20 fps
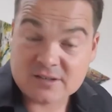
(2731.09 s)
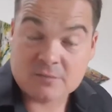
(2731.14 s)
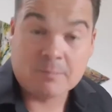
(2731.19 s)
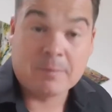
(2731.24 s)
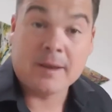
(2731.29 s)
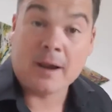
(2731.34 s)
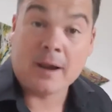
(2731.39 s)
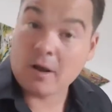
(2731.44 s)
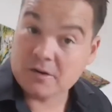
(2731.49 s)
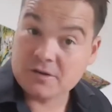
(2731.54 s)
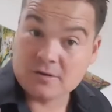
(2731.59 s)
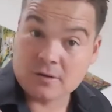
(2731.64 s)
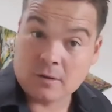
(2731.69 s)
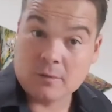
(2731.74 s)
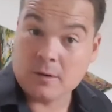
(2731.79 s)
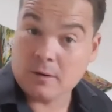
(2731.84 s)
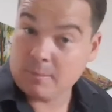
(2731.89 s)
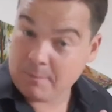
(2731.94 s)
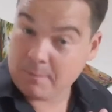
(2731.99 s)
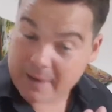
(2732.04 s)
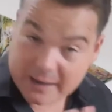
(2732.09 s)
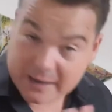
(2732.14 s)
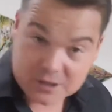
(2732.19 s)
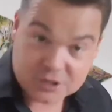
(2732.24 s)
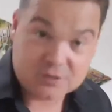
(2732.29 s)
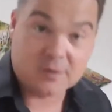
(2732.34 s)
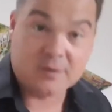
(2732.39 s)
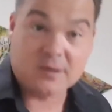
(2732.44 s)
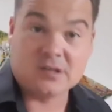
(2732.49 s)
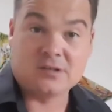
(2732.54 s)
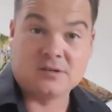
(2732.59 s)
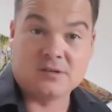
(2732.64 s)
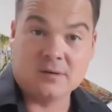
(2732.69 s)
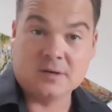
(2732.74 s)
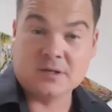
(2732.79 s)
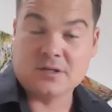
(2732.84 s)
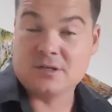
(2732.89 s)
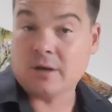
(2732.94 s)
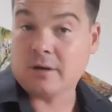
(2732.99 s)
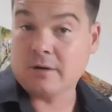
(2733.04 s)
but also make sure the students
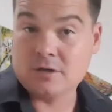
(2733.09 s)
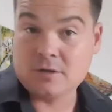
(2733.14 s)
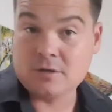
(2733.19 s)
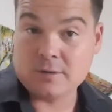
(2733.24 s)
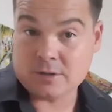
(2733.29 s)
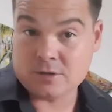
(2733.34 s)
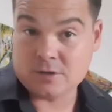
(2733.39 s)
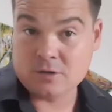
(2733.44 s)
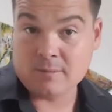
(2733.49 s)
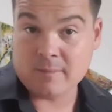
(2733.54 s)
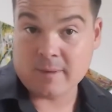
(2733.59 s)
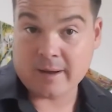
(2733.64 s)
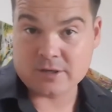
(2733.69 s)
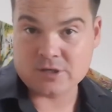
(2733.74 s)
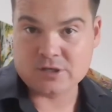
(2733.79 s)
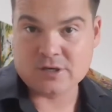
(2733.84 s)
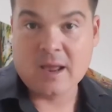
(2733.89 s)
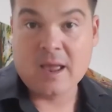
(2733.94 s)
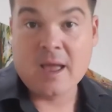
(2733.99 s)
don't do it too much.